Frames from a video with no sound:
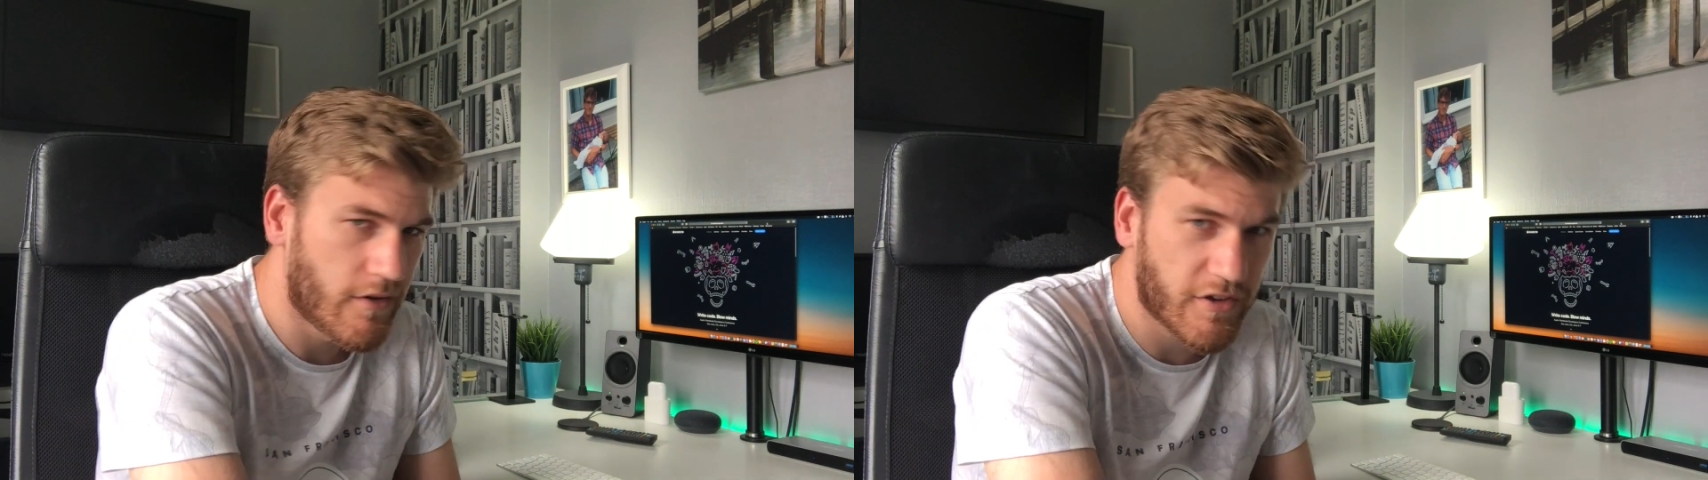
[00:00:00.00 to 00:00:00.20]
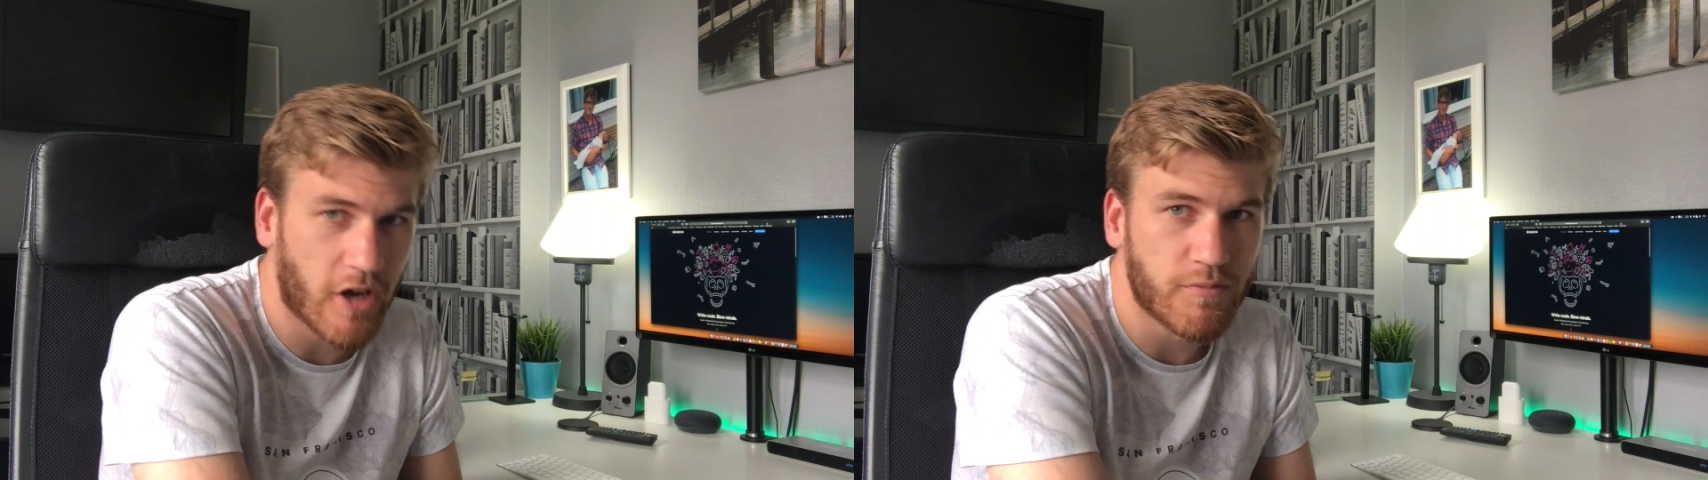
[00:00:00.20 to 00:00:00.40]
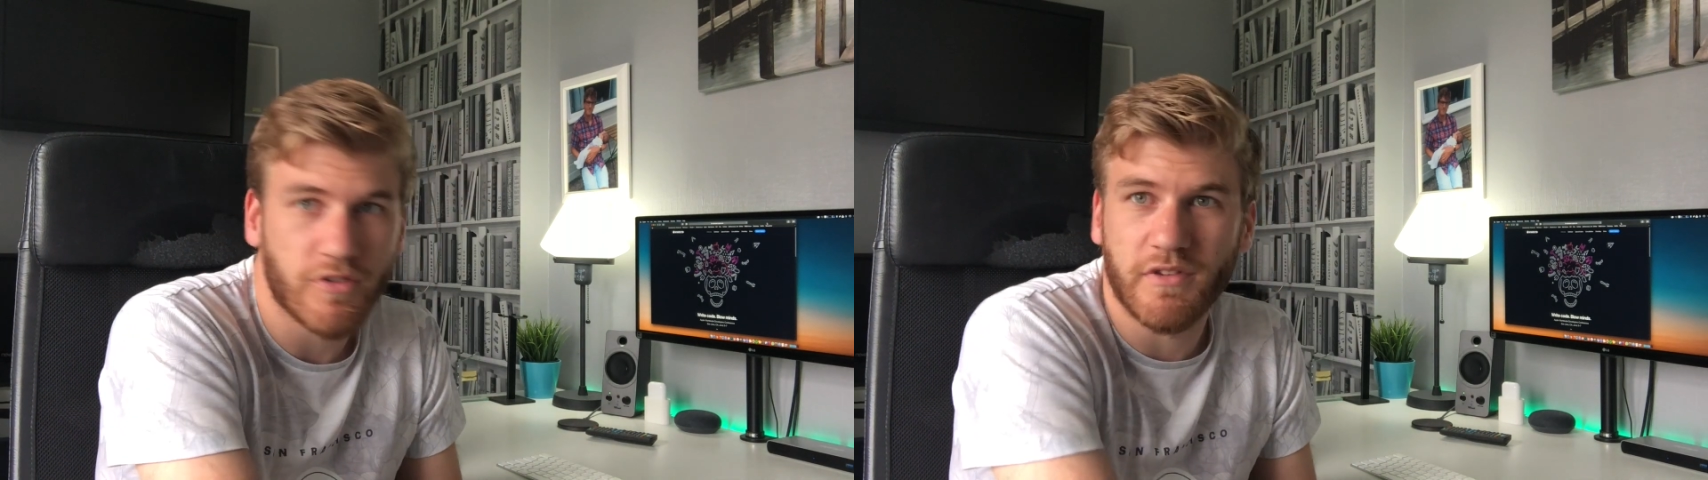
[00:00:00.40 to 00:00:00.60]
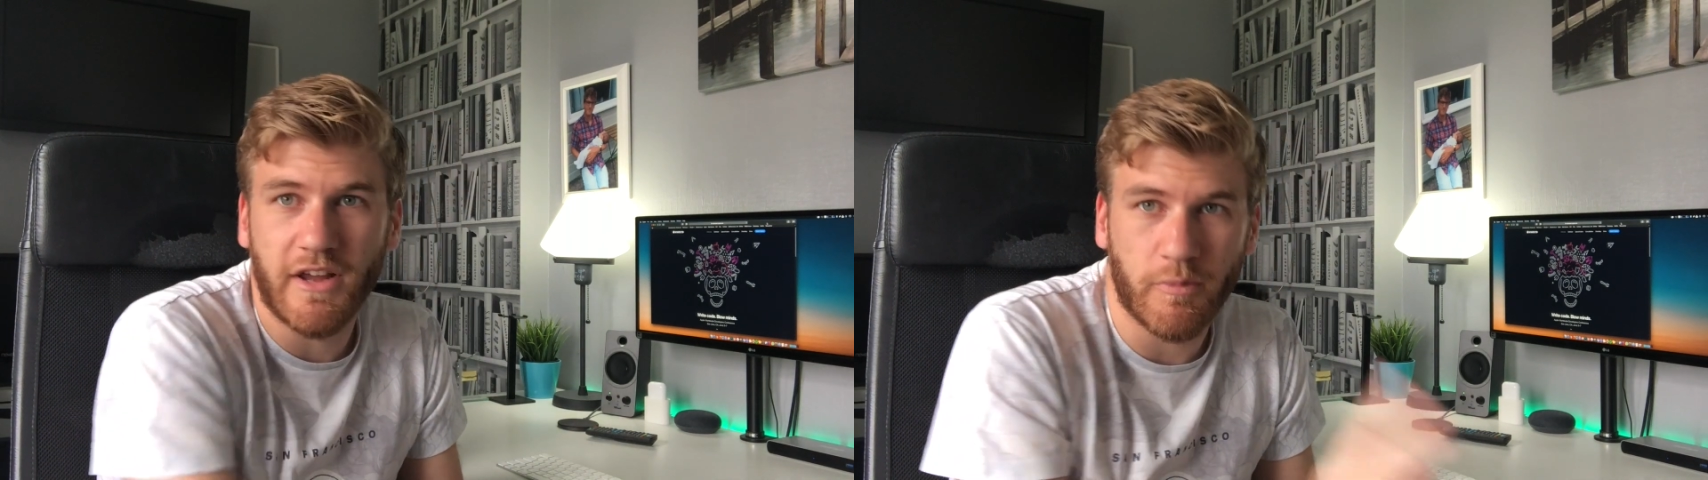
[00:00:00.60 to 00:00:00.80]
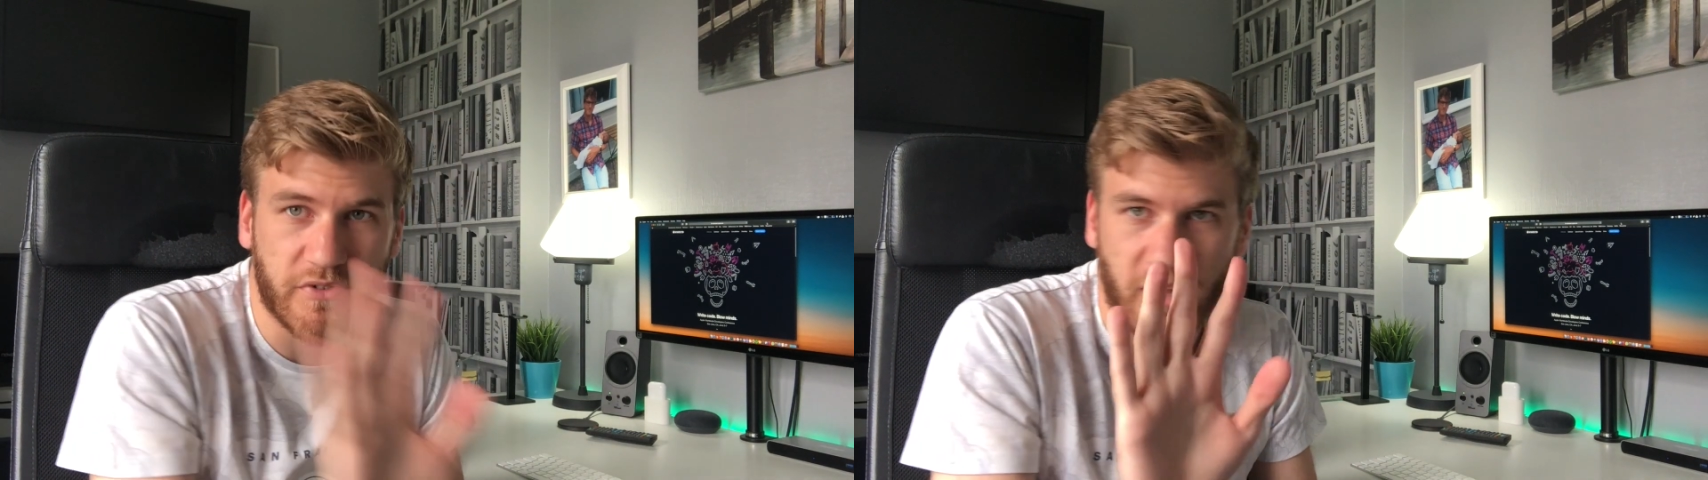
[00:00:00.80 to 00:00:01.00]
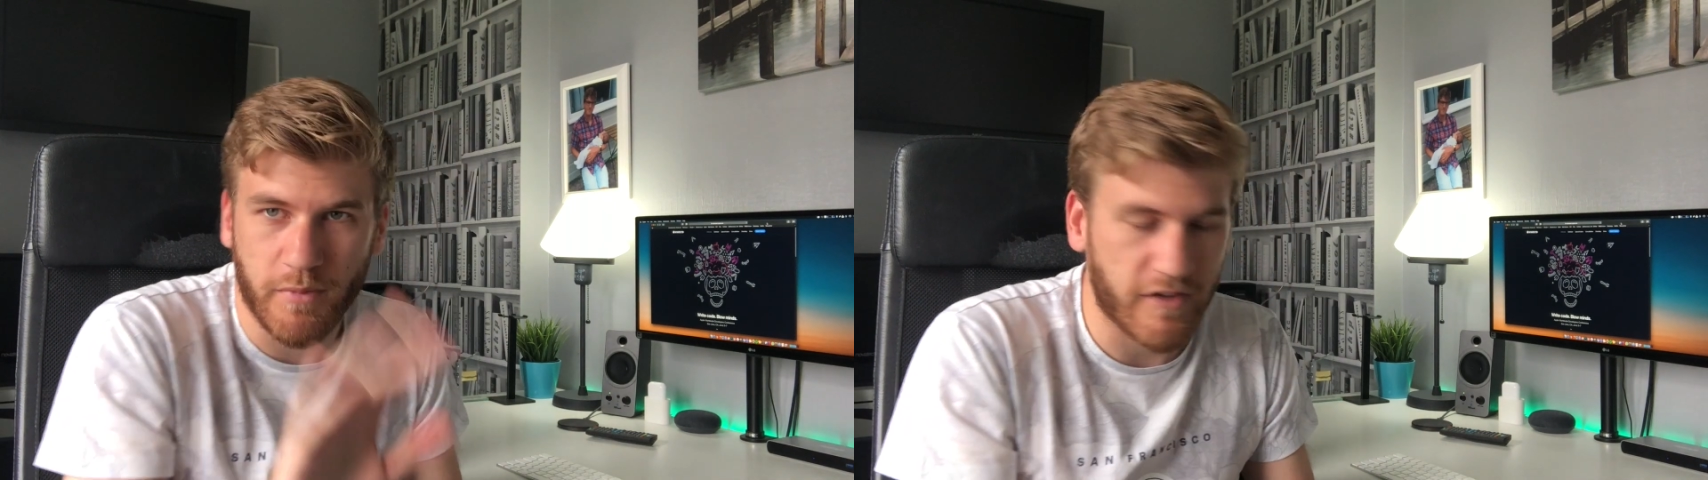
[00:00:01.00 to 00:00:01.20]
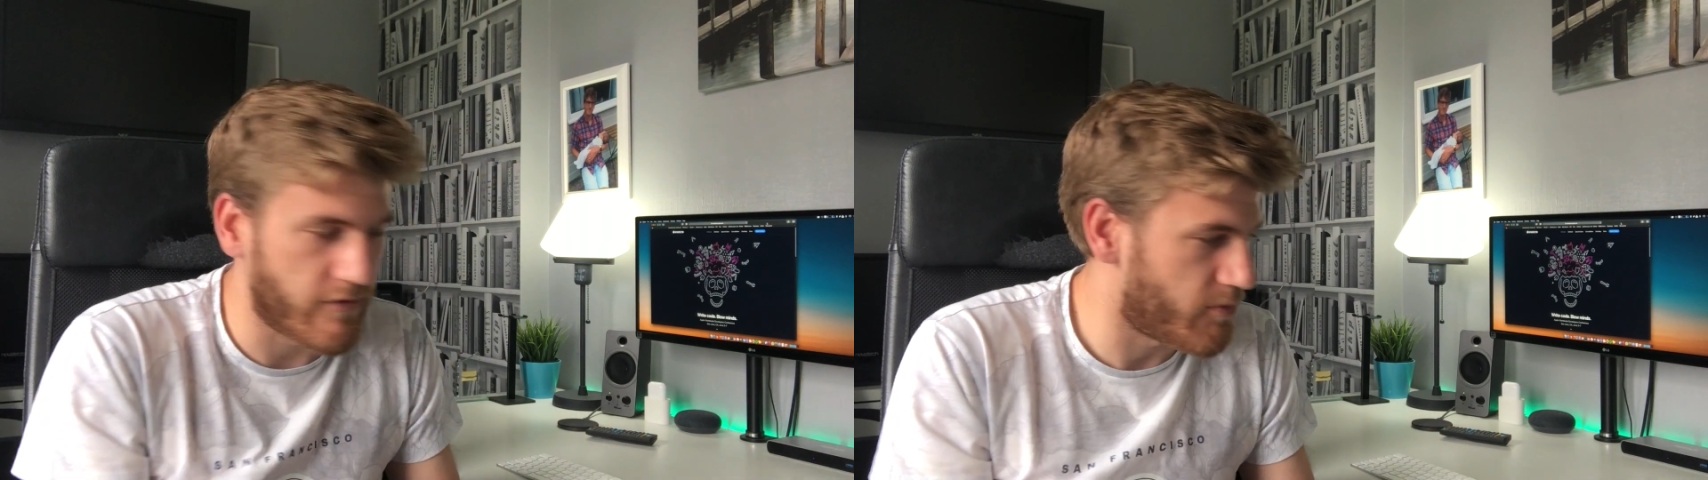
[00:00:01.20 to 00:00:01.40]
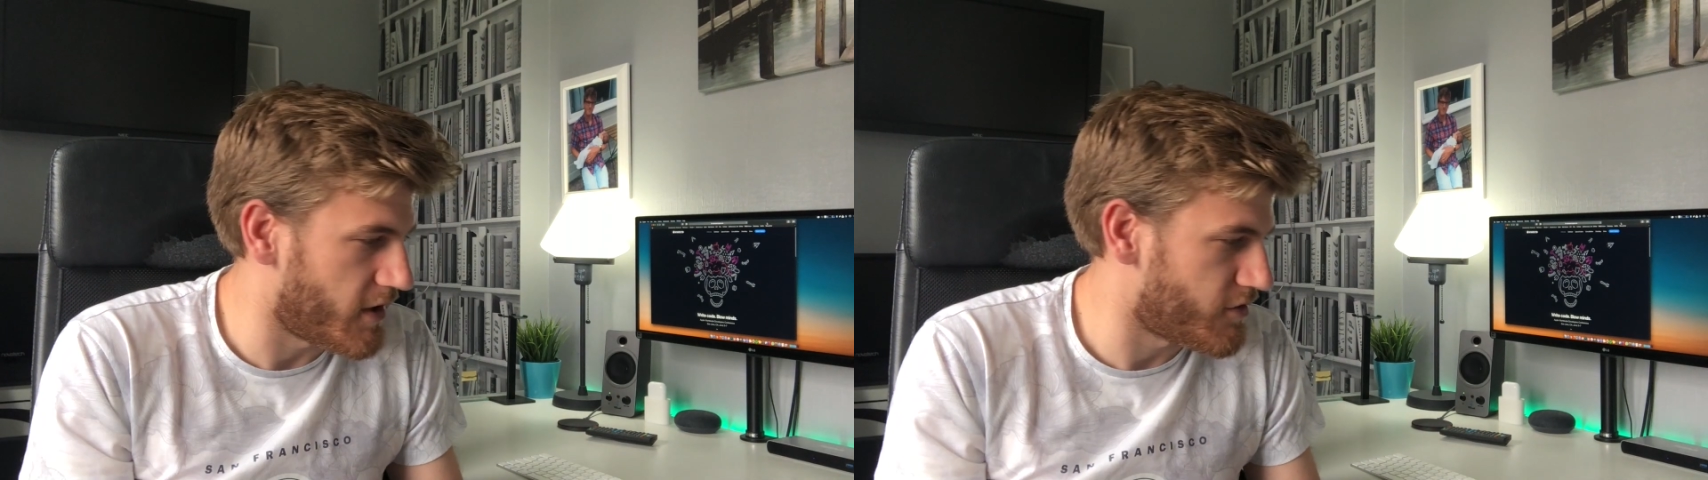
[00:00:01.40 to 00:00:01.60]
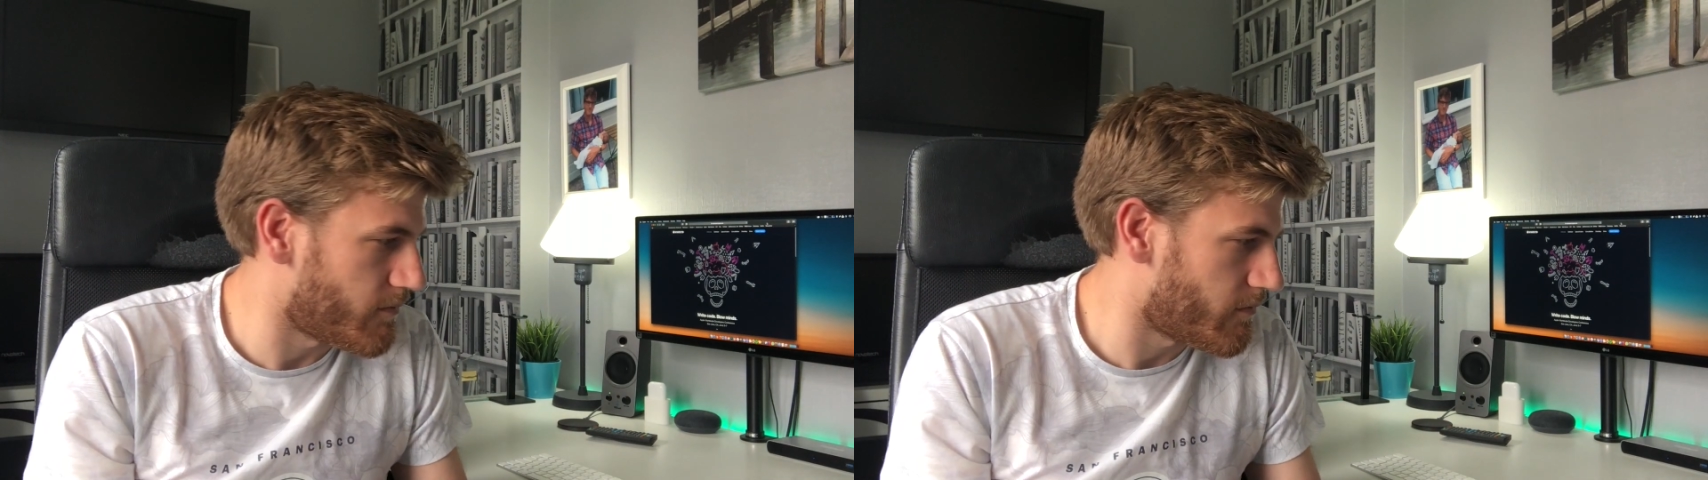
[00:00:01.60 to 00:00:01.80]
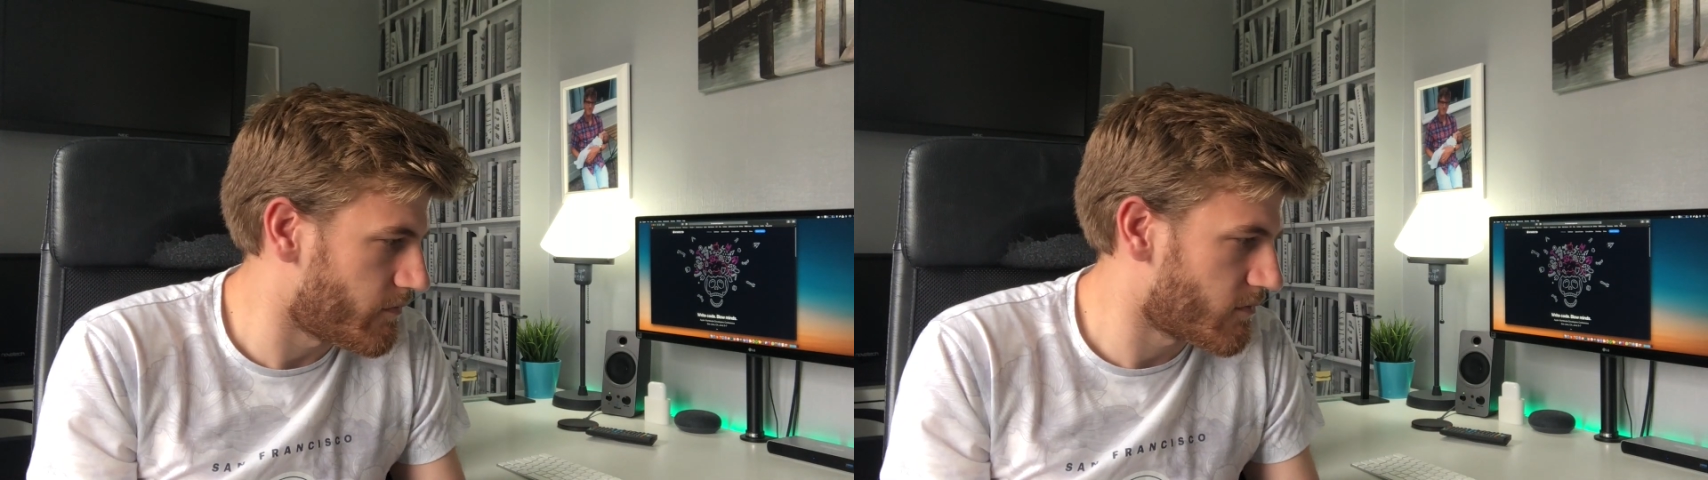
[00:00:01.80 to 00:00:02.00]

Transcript: So just a little tidbit of information.